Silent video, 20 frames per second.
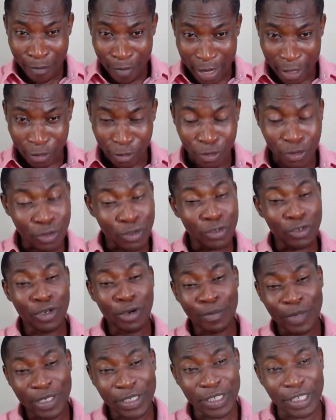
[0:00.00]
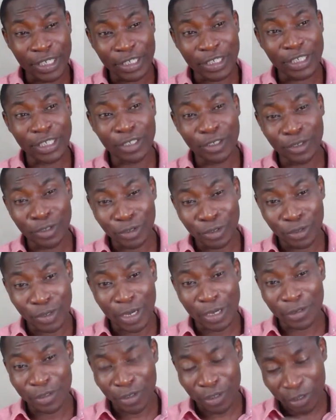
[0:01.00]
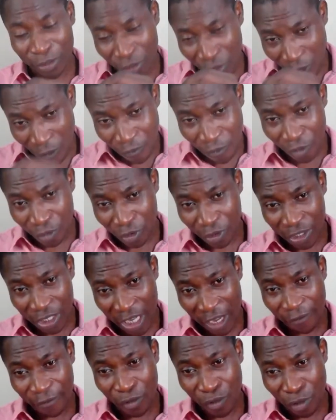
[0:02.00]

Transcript: But your business, you're tough on yourself.